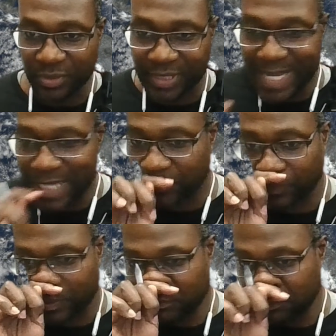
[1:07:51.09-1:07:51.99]
So the
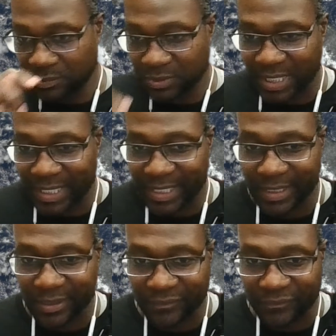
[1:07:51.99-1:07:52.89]
last one I
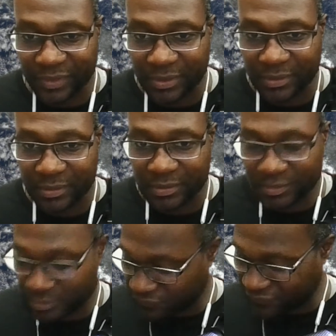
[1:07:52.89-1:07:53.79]
have
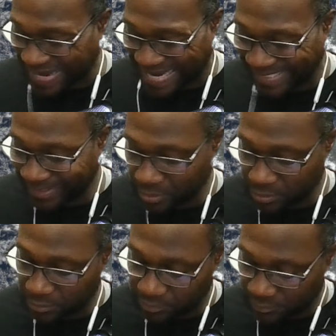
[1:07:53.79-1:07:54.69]
is
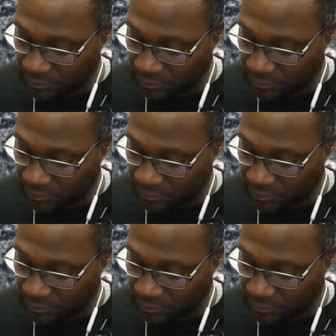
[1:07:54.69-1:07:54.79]
phi.